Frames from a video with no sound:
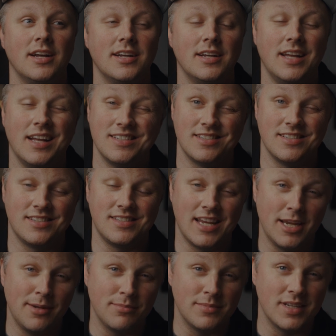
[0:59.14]
has the
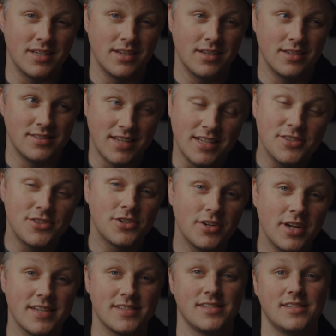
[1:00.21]
same sensor
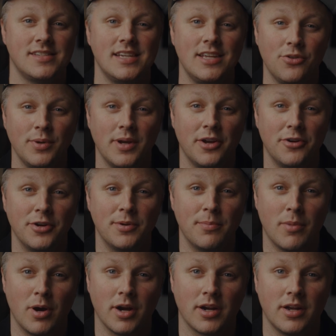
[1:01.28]
as the C300
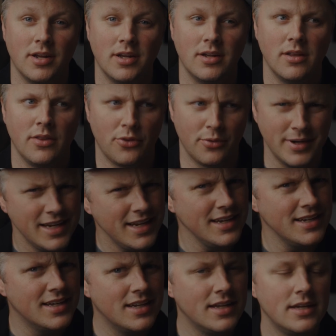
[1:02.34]
Mark III,
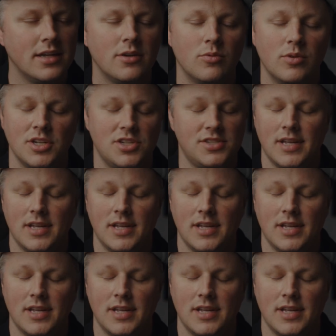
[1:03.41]
which